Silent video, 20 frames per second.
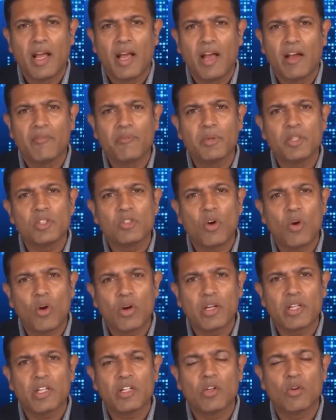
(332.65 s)
have been
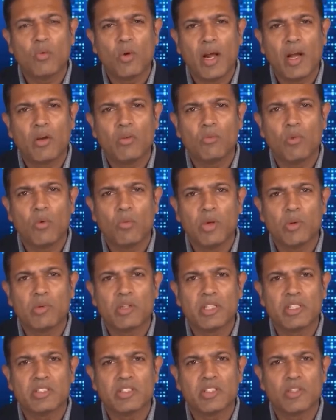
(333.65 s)
targeted around what we
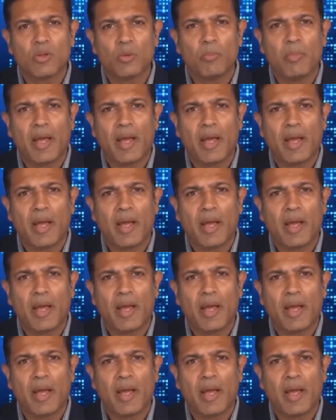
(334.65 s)
would consider